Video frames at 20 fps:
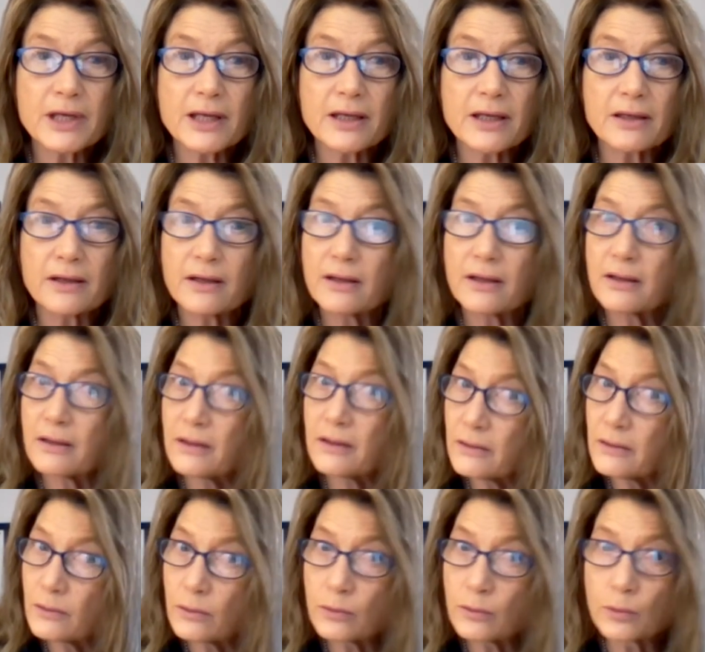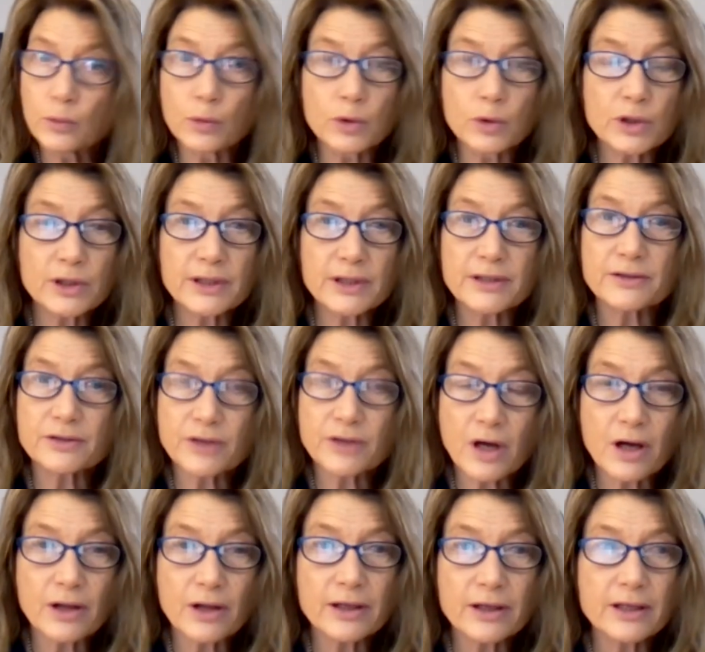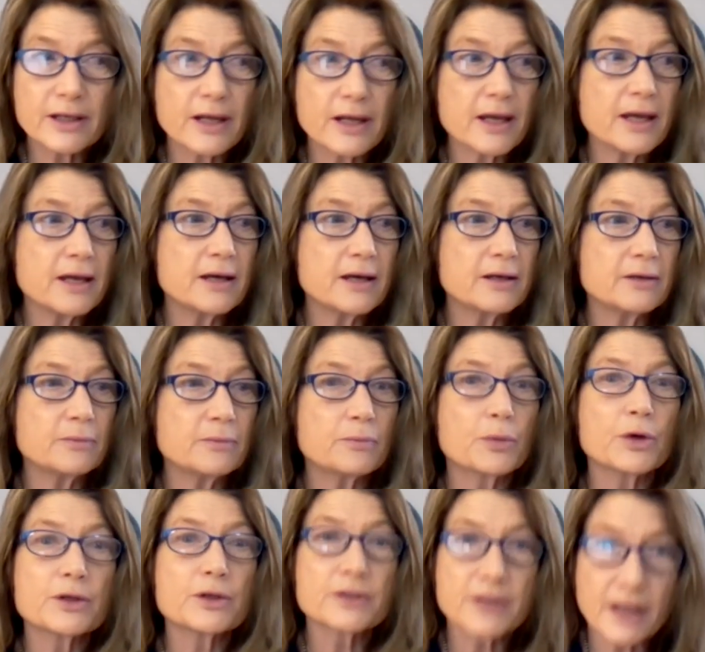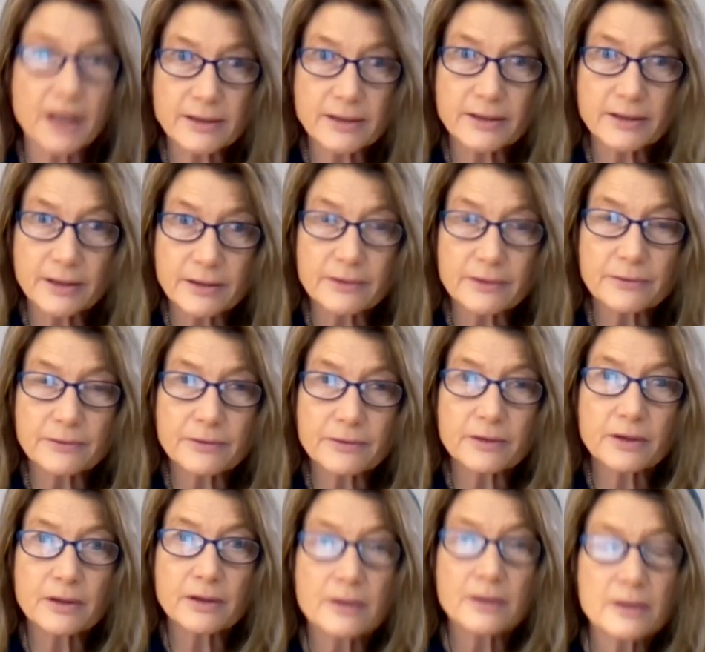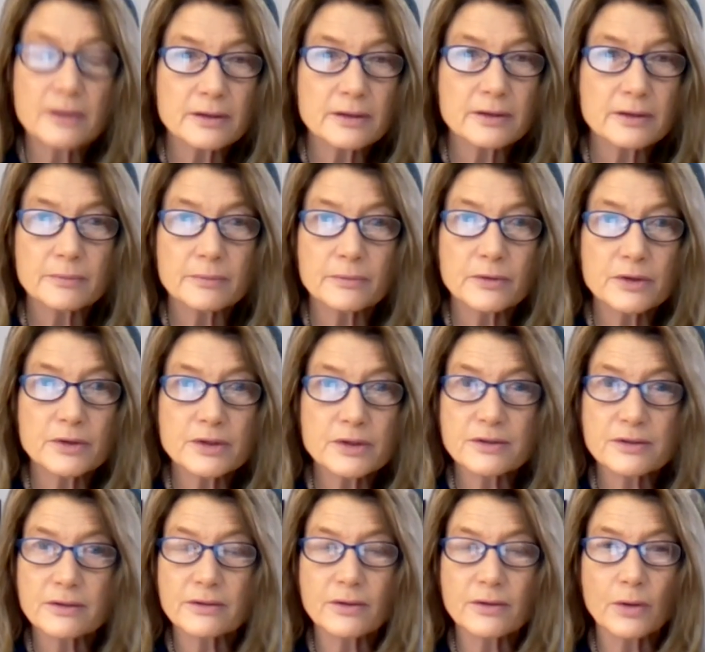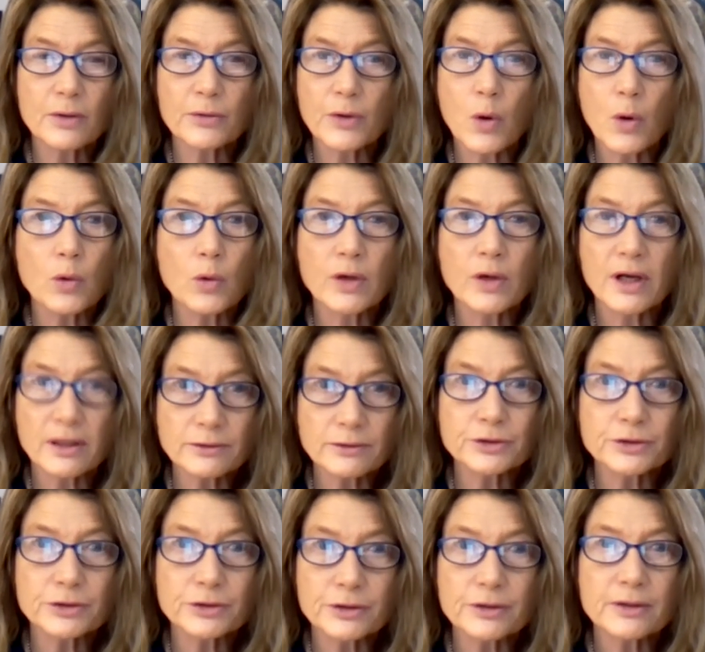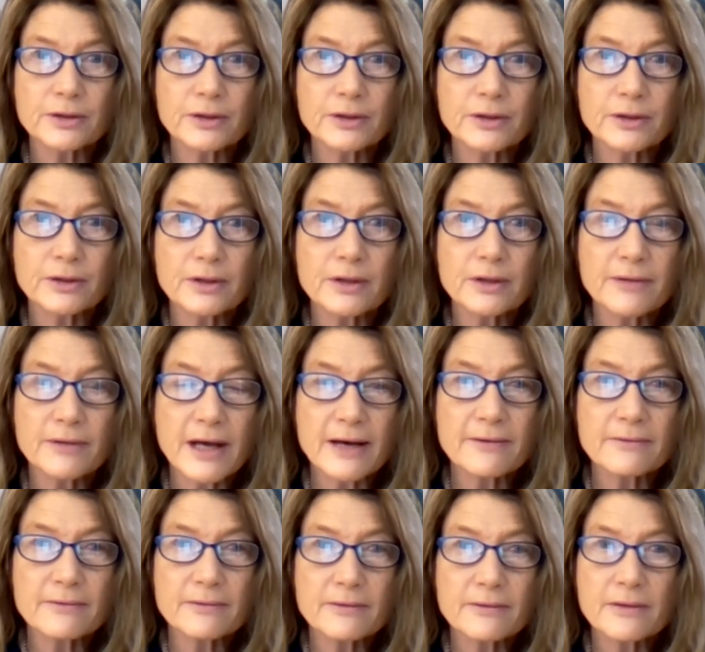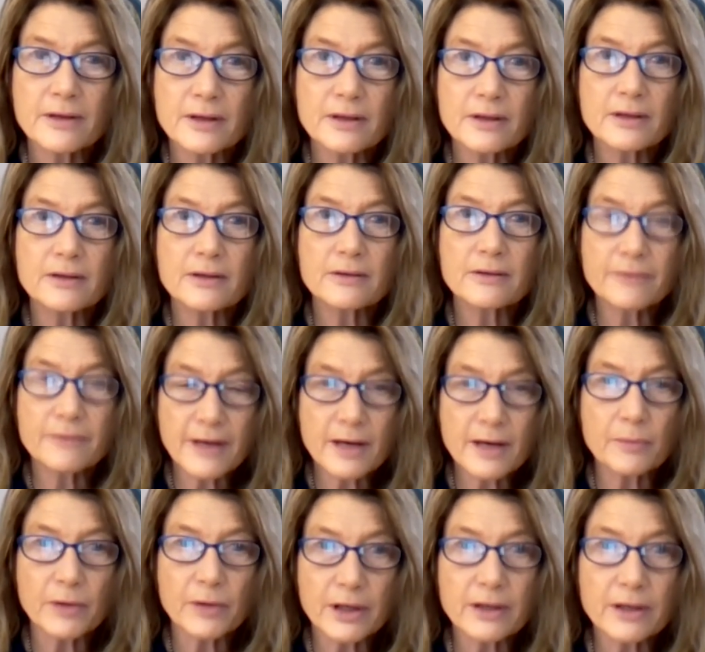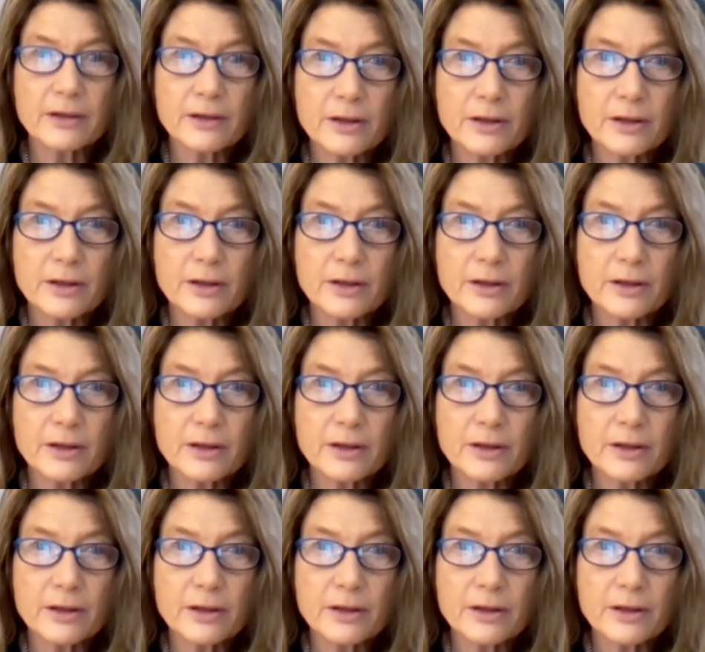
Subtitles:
mean, really solid and productive. Just the whole culture of that family,